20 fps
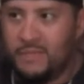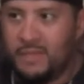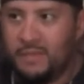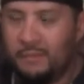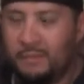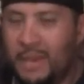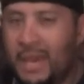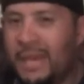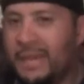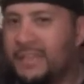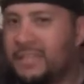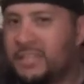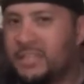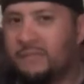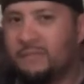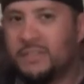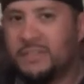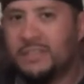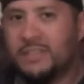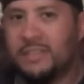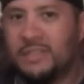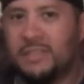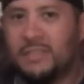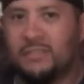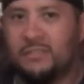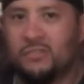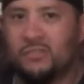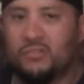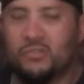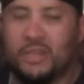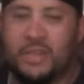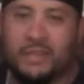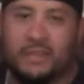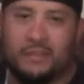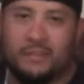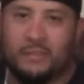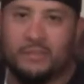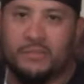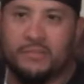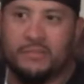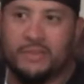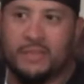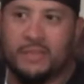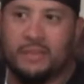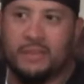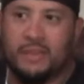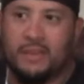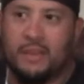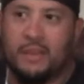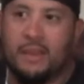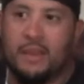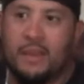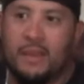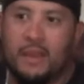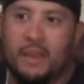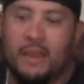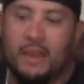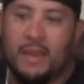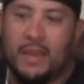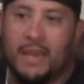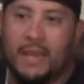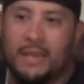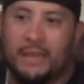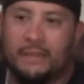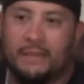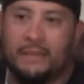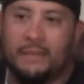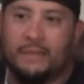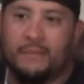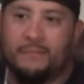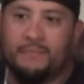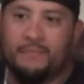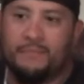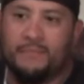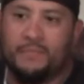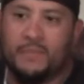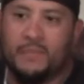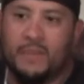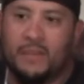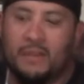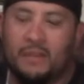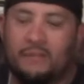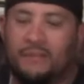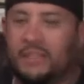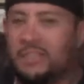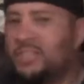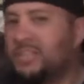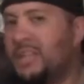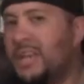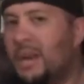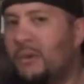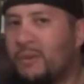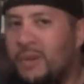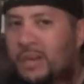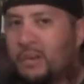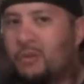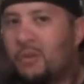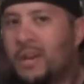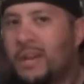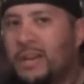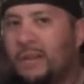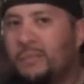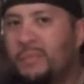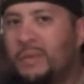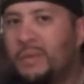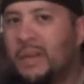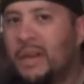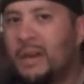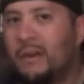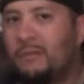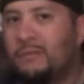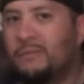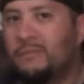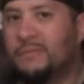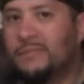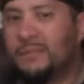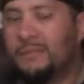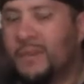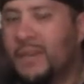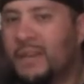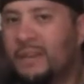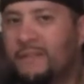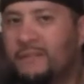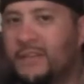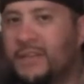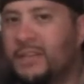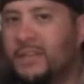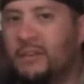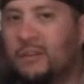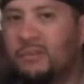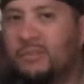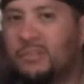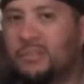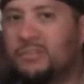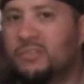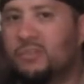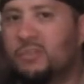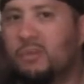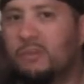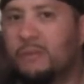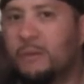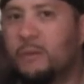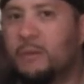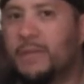packaging receipts or tracking numbers or any of that. And eventually I want to go ahead and put out some kind of video or tutorial on